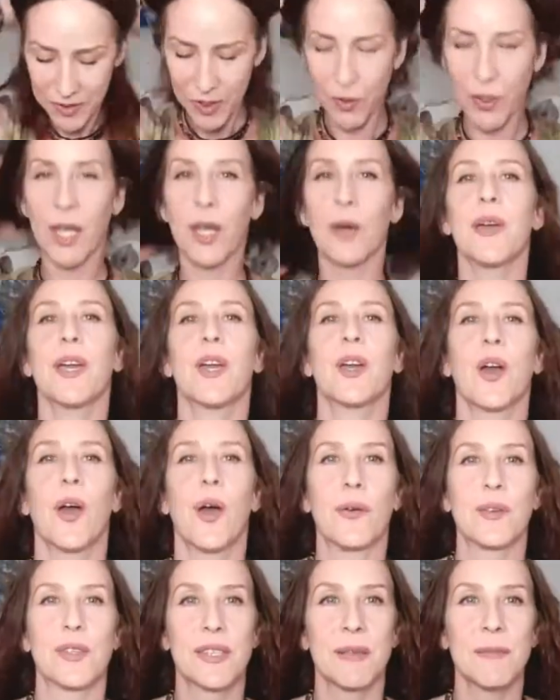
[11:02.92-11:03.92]
So here we
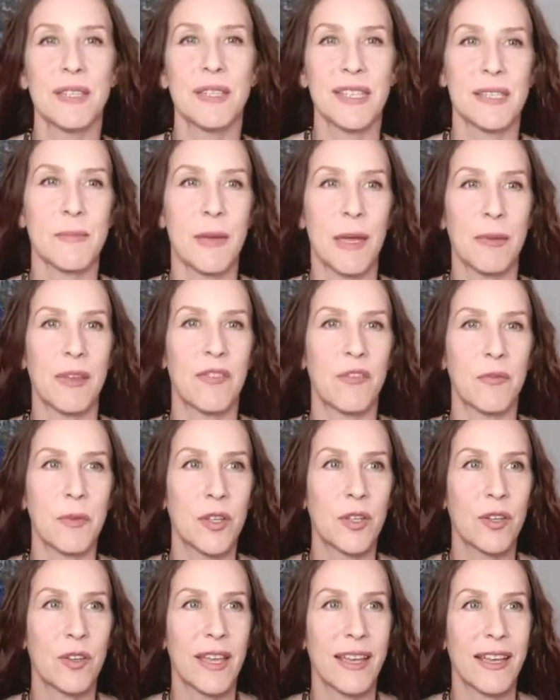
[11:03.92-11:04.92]
go. Some of these might be
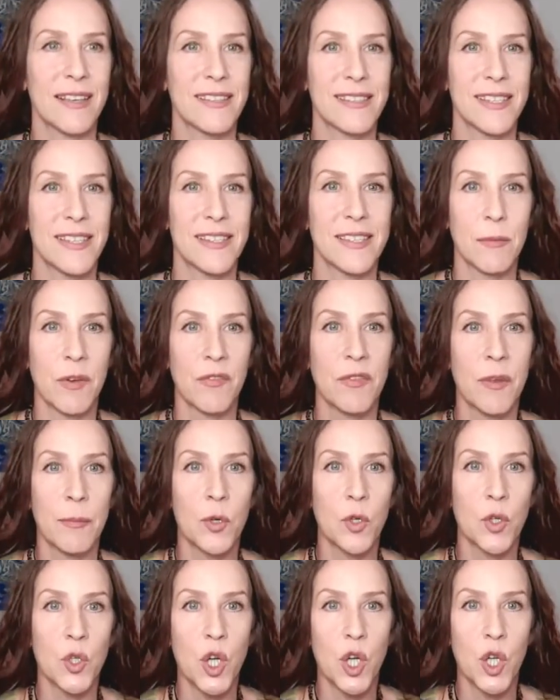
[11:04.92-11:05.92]
familiar. Like I said, some of
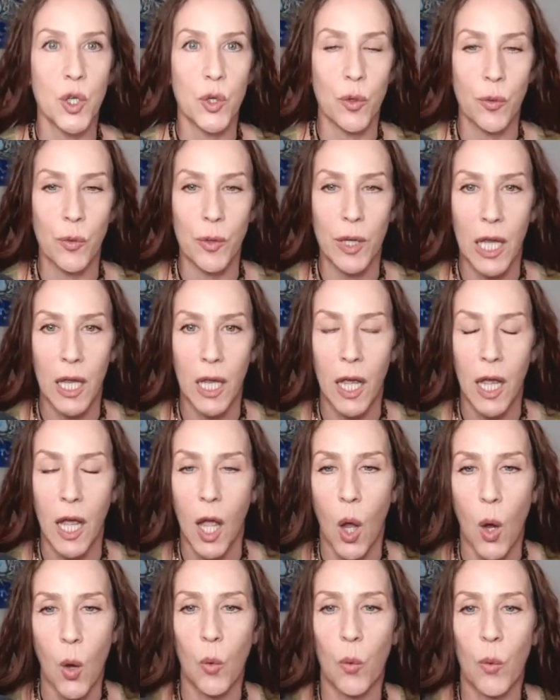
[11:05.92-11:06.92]
them are new.
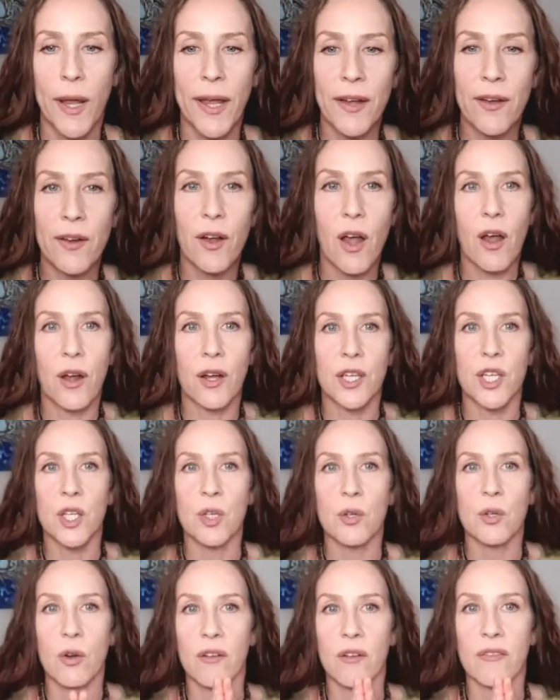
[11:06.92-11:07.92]
Where are
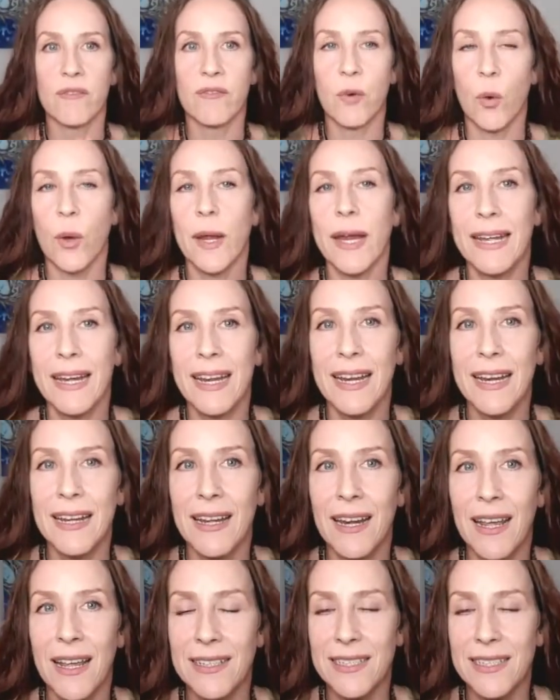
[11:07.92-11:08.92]
you
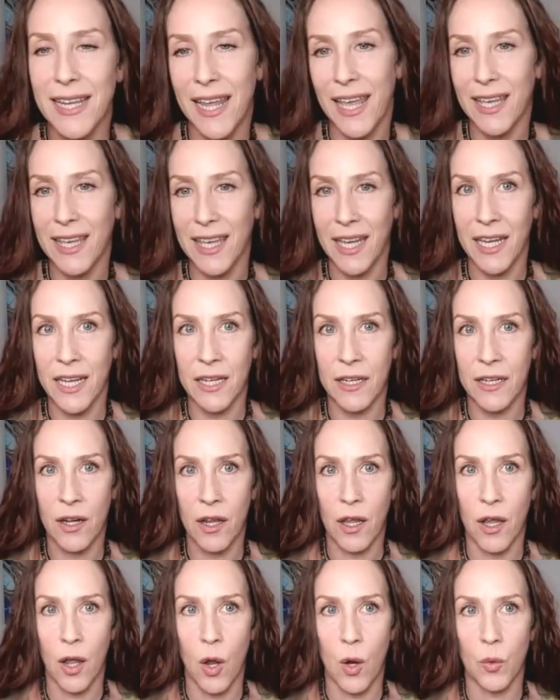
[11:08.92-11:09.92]
avoiding
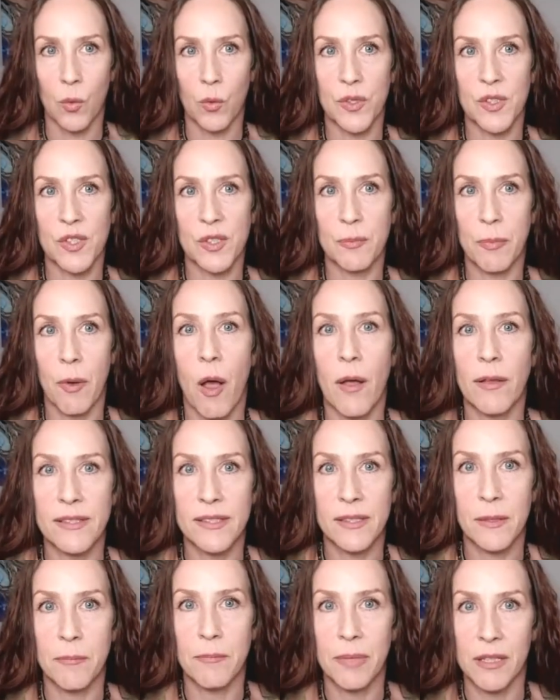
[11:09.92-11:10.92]
taking
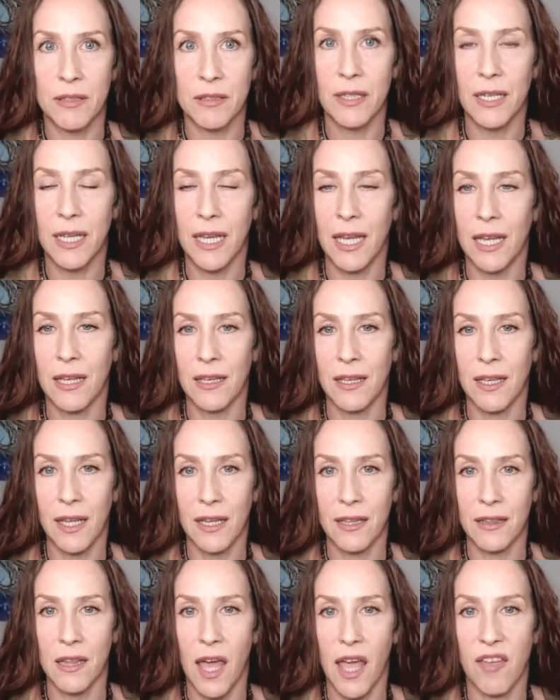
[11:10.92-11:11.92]
responsibility
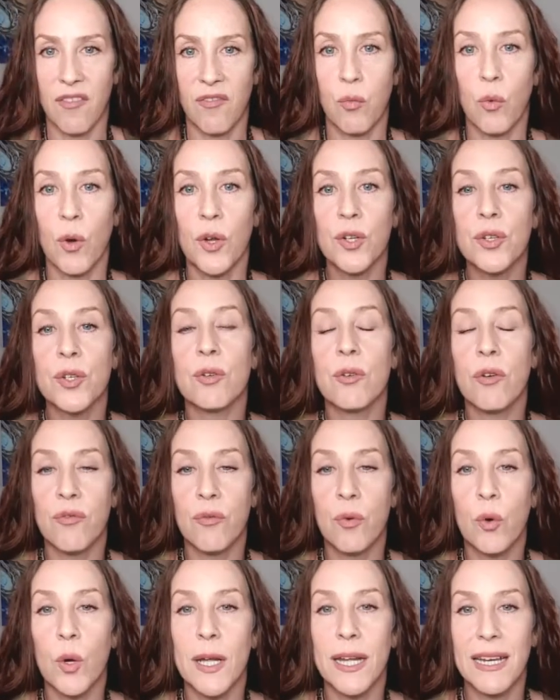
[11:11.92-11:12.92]
in life? What are you
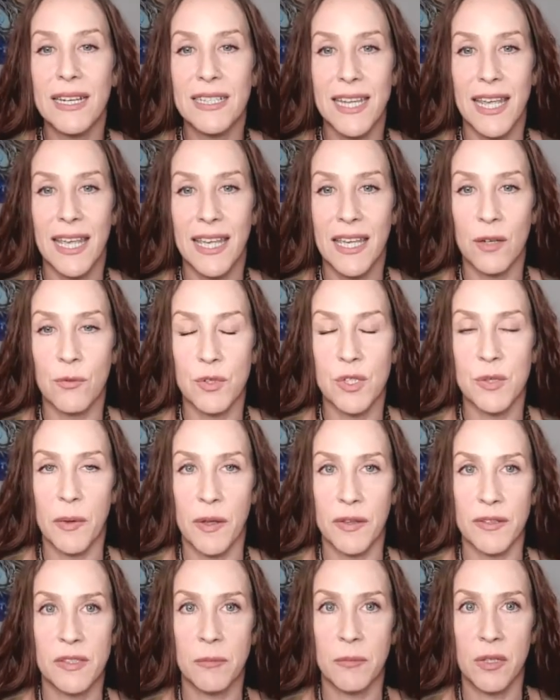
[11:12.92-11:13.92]
avoiding taking
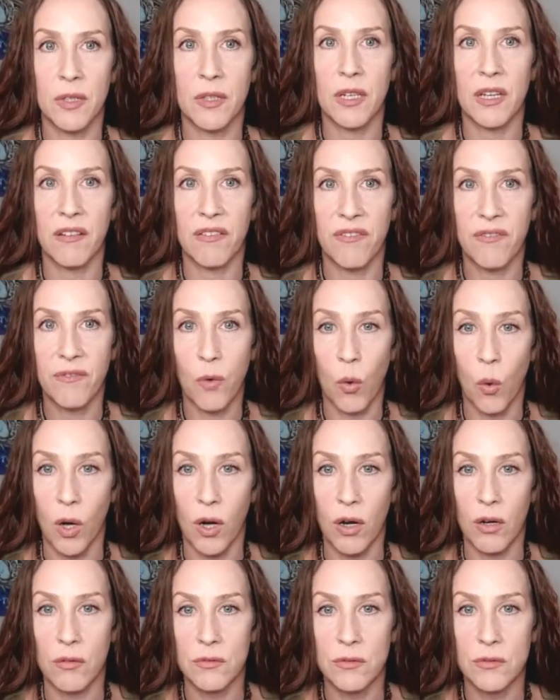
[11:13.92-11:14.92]
responsibility
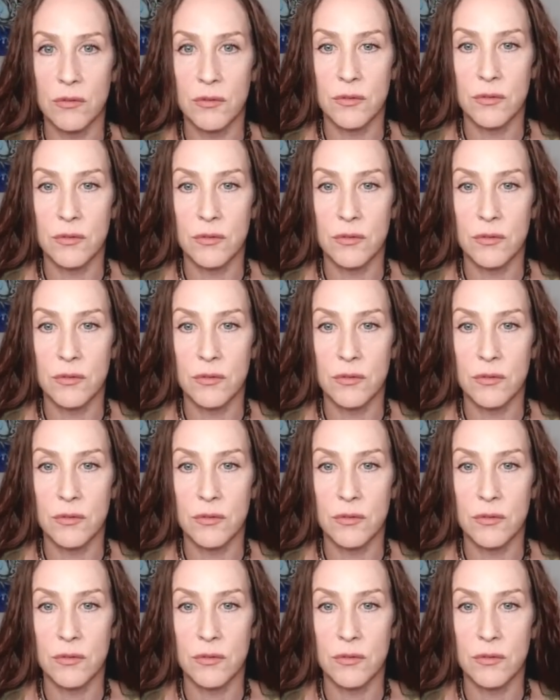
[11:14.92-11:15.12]
for?